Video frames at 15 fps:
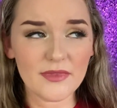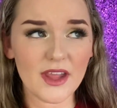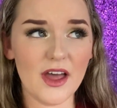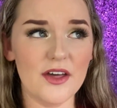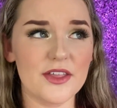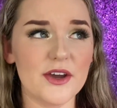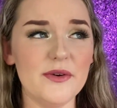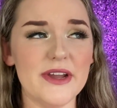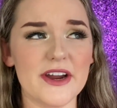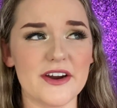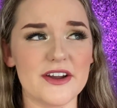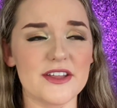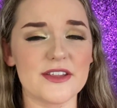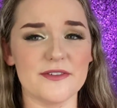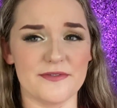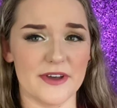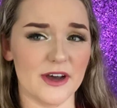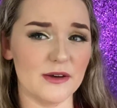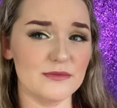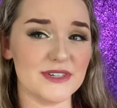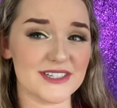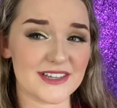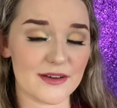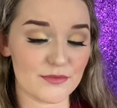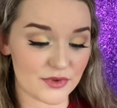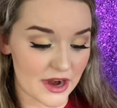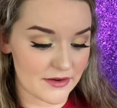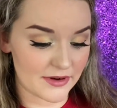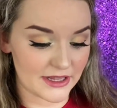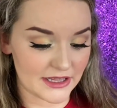Although Ariel in the film does have
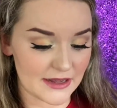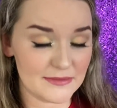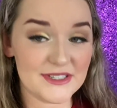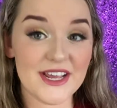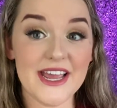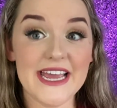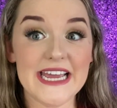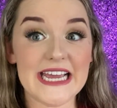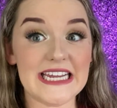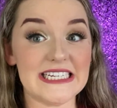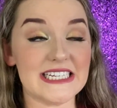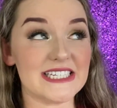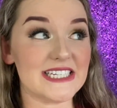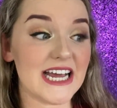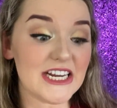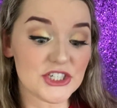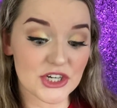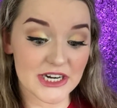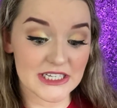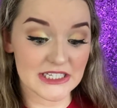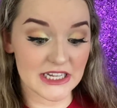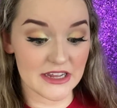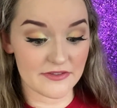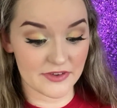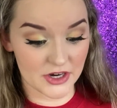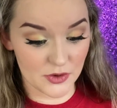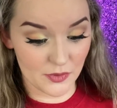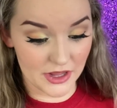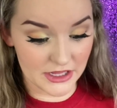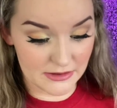bright red lips, it does not translate
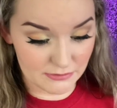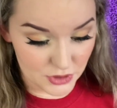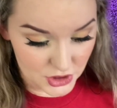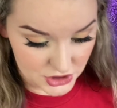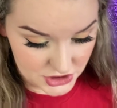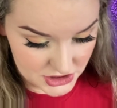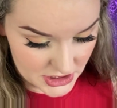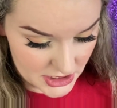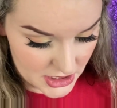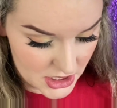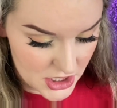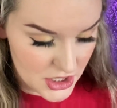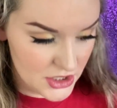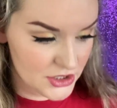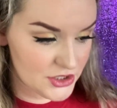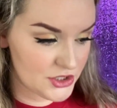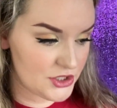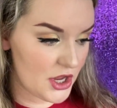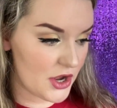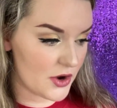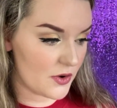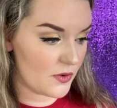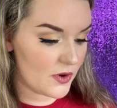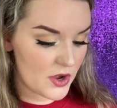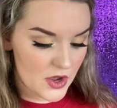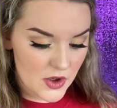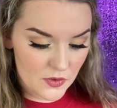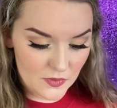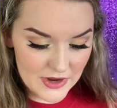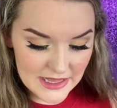very well in person. So
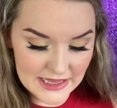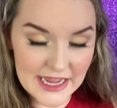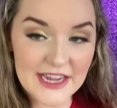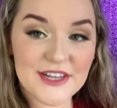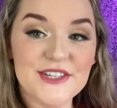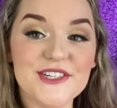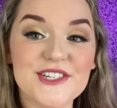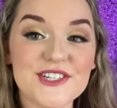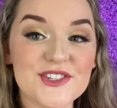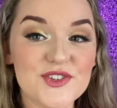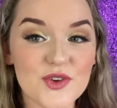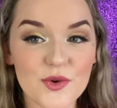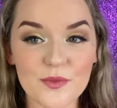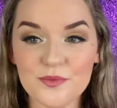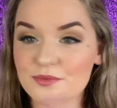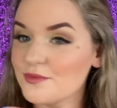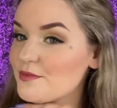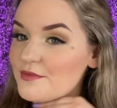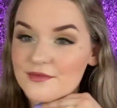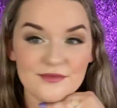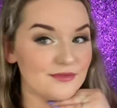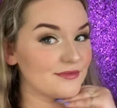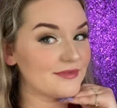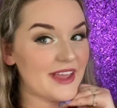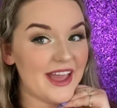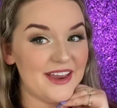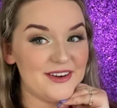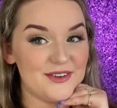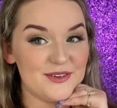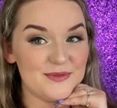we like to just do
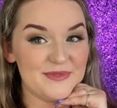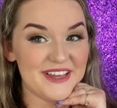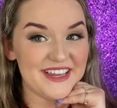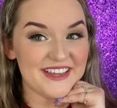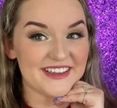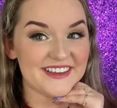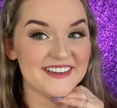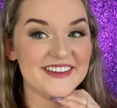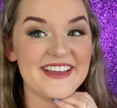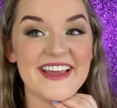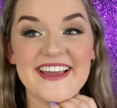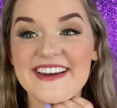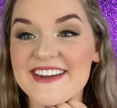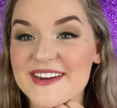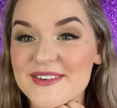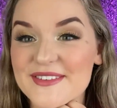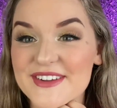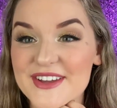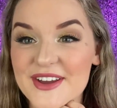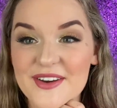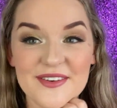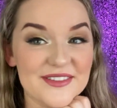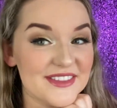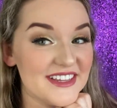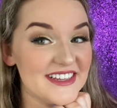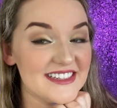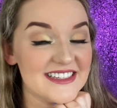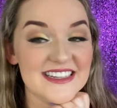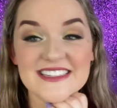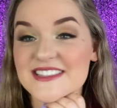a nude pink. And here we go.
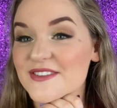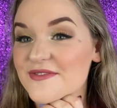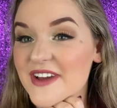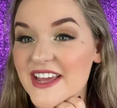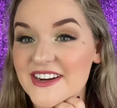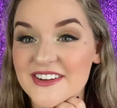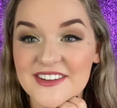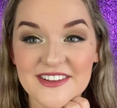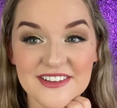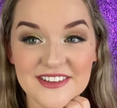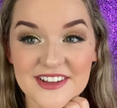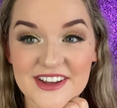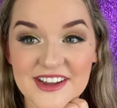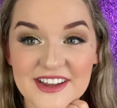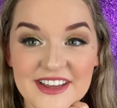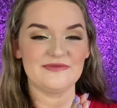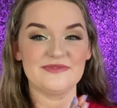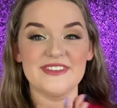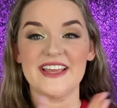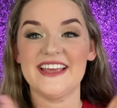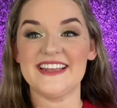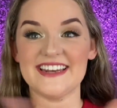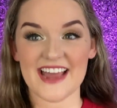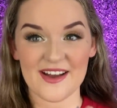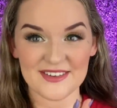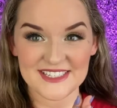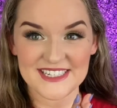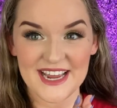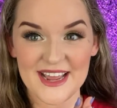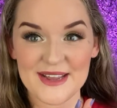This is the final look. Now
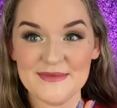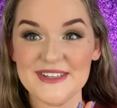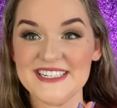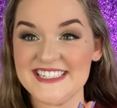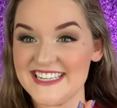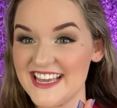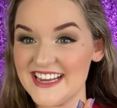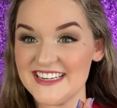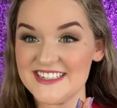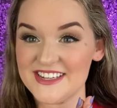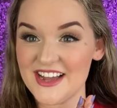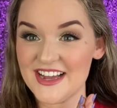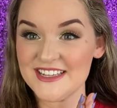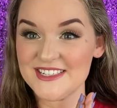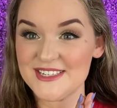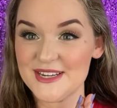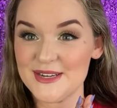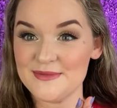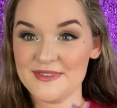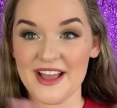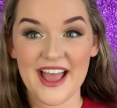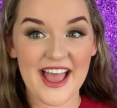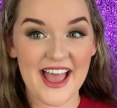it's time to get into costume.